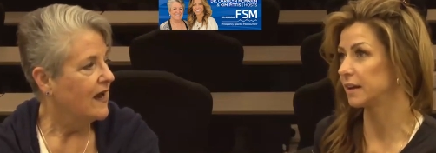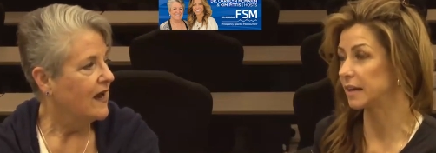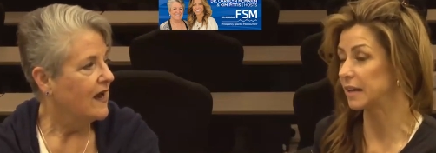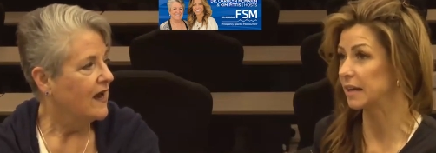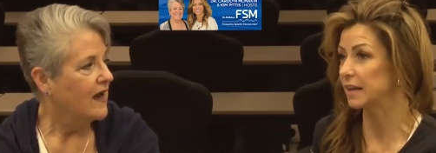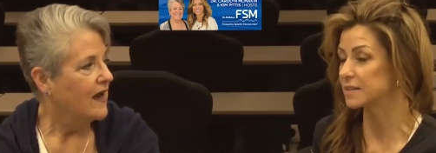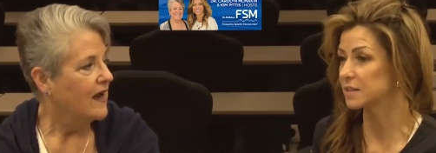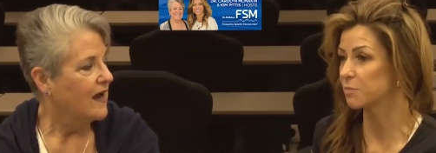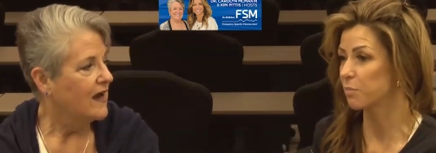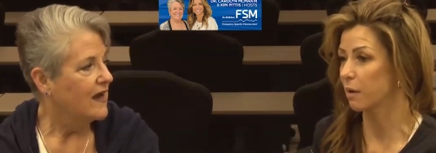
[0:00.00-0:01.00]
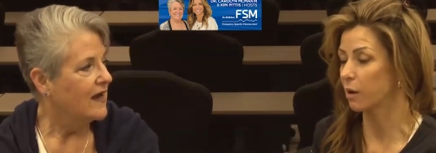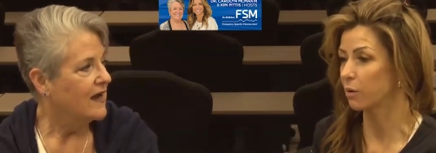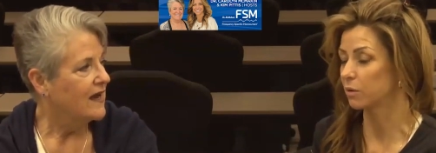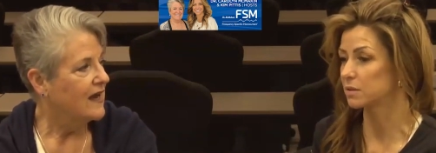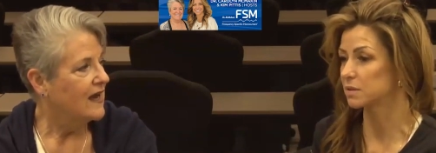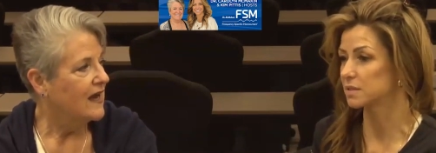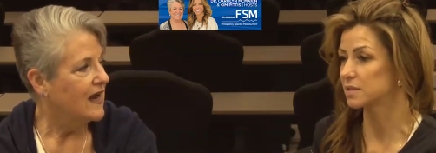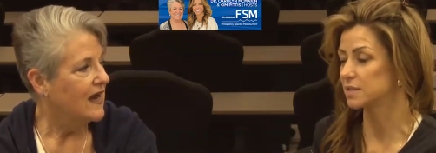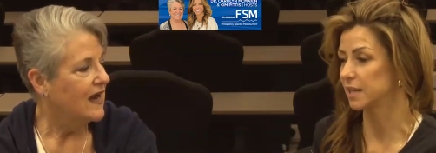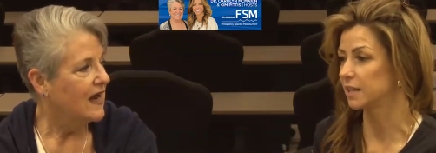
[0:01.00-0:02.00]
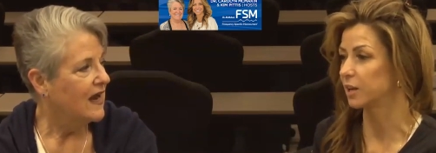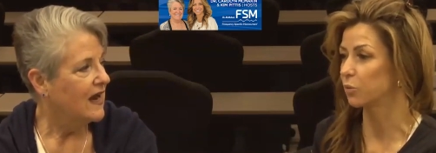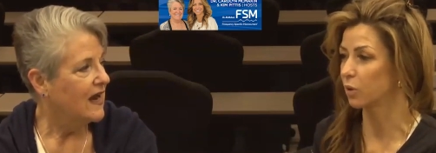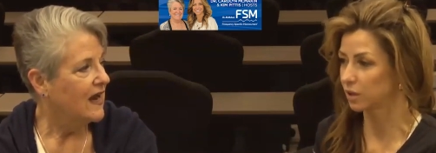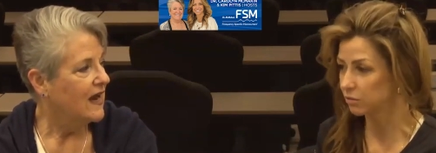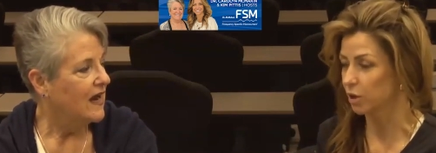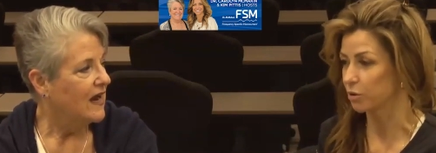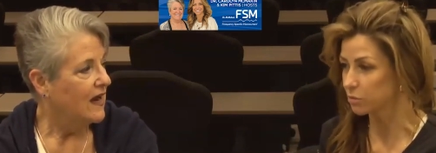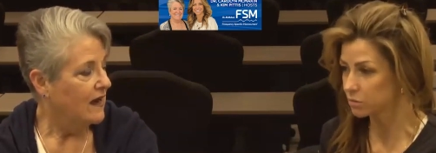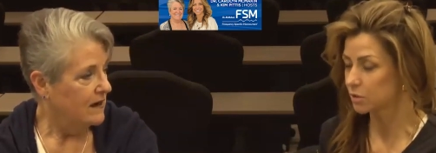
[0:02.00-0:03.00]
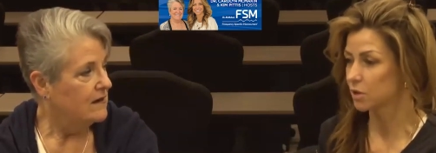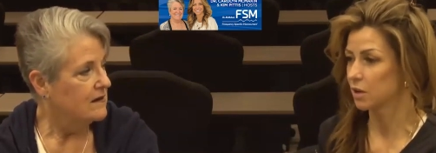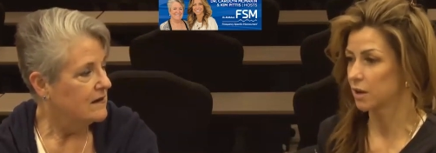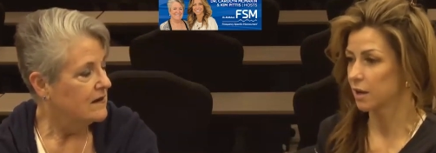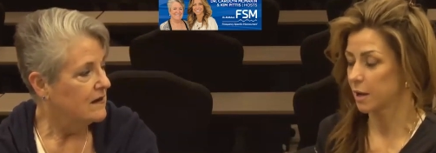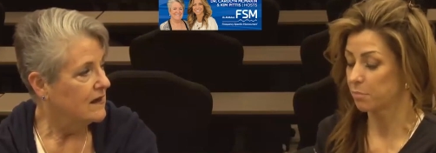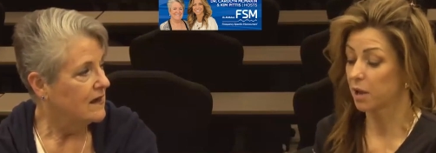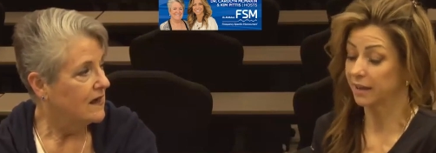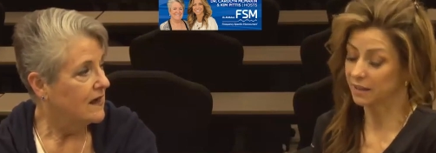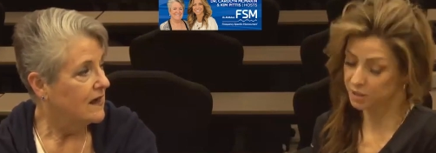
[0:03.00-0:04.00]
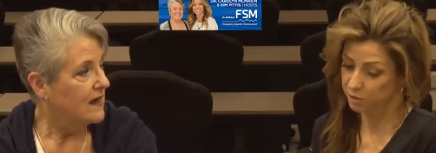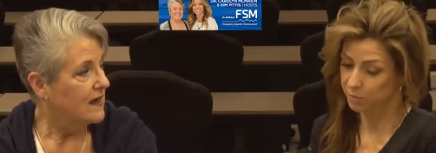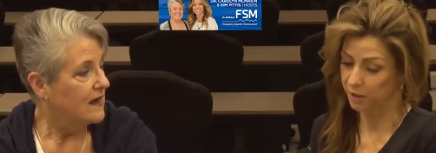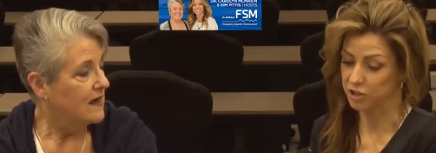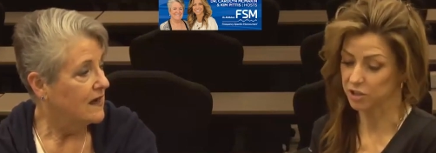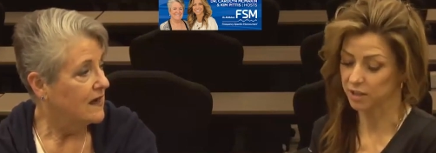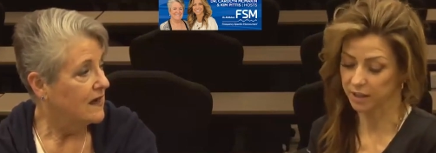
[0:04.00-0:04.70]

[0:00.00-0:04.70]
Speaker 1: it is about taking what you know, applying it to a patient.